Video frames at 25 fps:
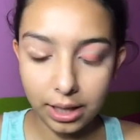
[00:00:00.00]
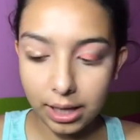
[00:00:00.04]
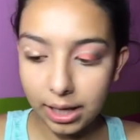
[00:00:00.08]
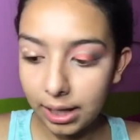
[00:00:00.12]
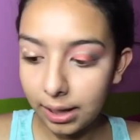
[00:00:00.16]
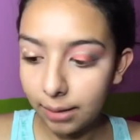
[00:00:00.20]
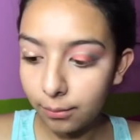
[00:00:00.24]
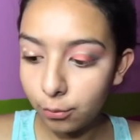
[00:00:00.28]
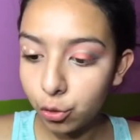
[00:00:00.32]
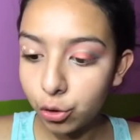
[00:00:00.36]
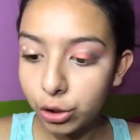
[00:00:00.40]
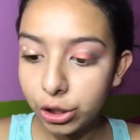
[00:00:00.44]

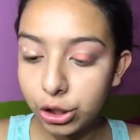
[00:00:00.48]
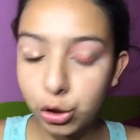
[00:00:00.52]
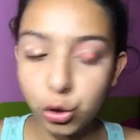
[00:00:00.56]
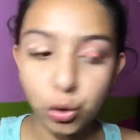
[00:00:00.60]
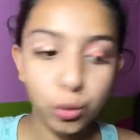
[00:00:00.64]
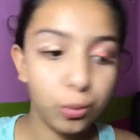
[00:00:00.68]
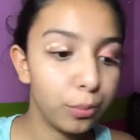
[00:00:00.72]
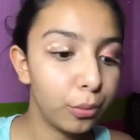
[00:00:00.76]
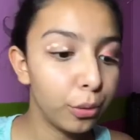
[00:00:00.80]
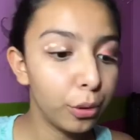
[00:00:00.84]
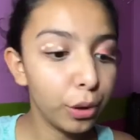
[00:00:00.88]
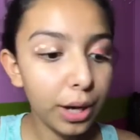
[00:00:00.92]
and I'm going
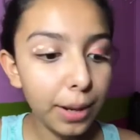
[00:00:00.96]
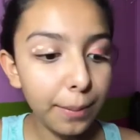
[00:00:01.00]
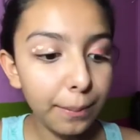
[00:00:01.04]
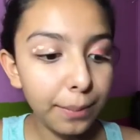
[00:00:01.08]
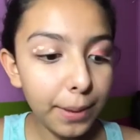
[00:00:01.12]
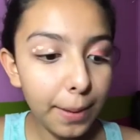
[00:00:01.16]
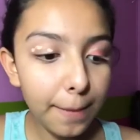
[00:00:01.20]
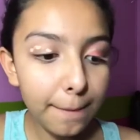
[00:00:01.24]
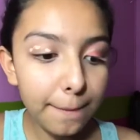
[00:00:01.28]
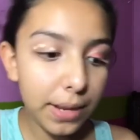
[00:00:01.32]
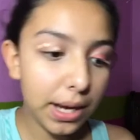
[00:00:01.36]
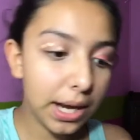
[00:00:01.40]
to prep
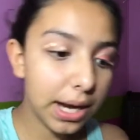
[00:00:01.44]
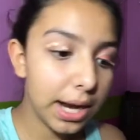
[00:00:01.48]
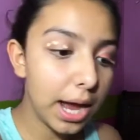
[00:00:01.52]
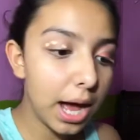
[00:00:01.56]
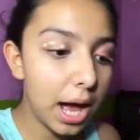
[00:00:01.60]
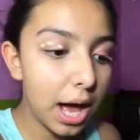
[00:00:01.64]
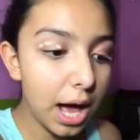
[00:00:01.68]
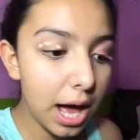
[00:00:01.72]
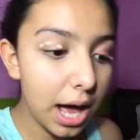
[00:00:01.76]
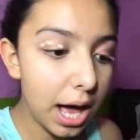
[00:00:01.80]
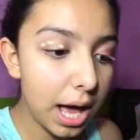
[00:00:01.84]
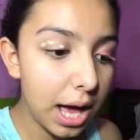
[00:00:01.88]
my
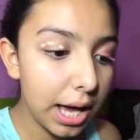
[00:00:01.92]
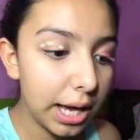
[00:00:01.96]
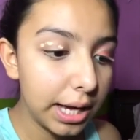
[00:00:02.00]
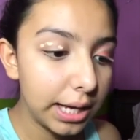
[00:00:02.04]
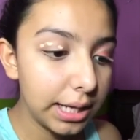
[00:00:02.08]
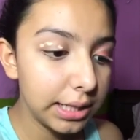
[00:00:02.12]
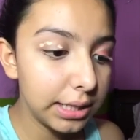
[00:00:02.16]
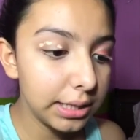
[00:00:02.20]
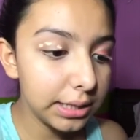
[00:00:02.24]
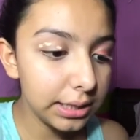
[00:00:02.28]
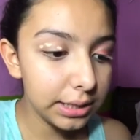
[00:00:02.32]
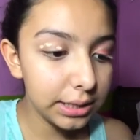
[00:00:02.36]

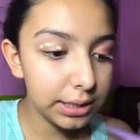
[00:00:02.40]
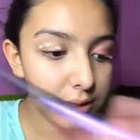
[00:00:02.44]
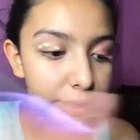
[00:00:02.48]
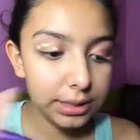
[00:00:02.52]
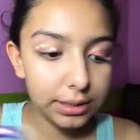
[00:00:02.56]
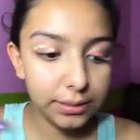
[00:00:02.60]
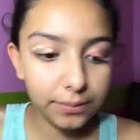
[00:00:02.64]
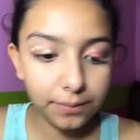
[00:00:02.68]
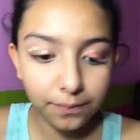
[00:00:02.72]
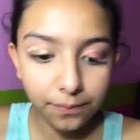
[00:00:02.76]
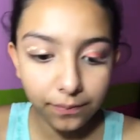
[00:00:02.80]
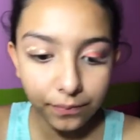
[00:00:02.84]

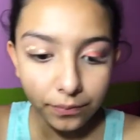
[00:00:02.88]
eyes,